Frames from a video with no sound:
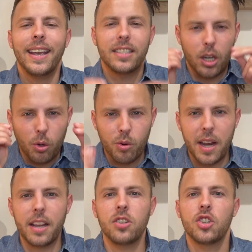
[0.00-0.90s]
Is it
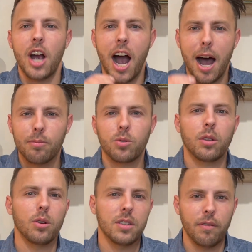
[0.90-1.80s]
creating jobs with
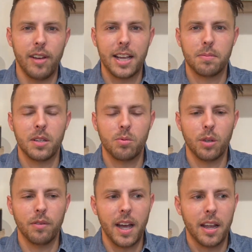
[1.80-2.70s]
those investments? Well,
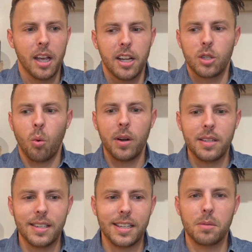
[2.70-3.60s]
you've got a
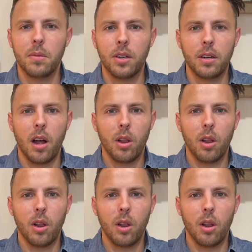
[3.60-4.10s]
$26 million